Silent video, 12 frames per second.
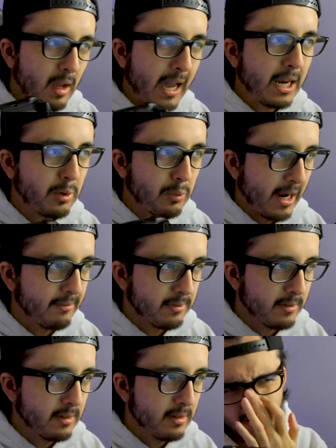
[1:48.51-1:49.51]

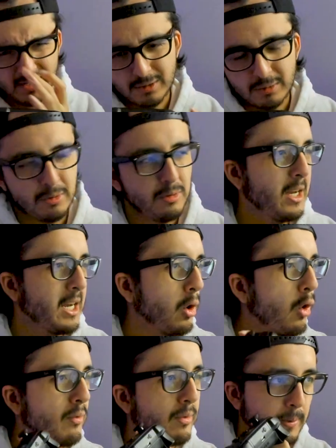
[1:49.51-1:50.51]
handcrafted. All right, so to do like an
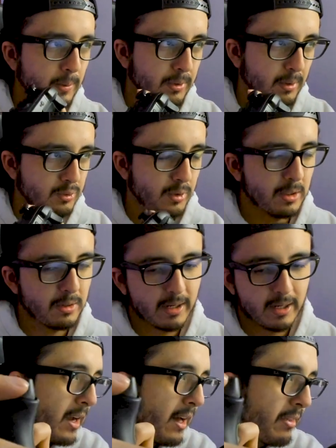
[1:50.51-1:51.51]
overview of the controller,
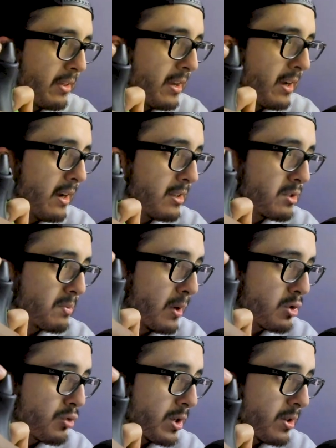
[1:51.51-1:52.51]
right? You have the uh,
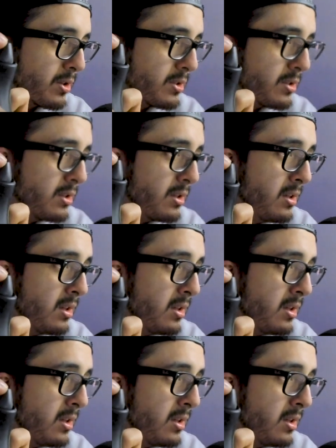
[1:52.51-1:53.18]
smart triggers,